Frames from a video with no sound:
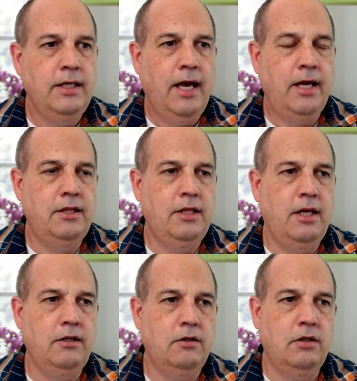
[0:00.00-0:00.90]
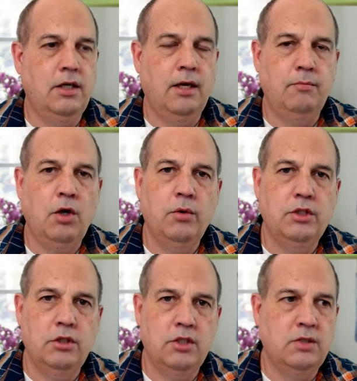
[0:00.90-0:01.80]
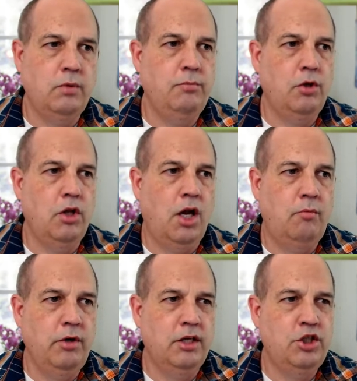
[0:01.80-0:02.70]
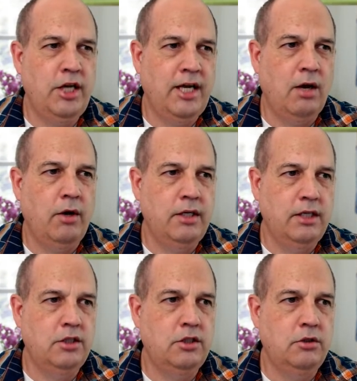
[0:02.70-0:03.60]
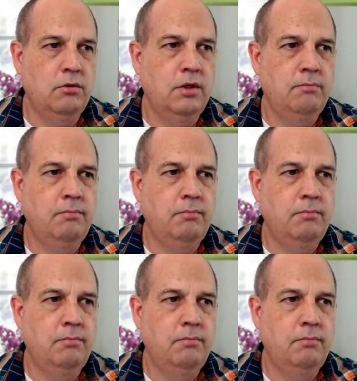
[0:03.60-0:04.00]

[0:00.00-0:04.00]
and then go into the Swinburne Library and check how I need to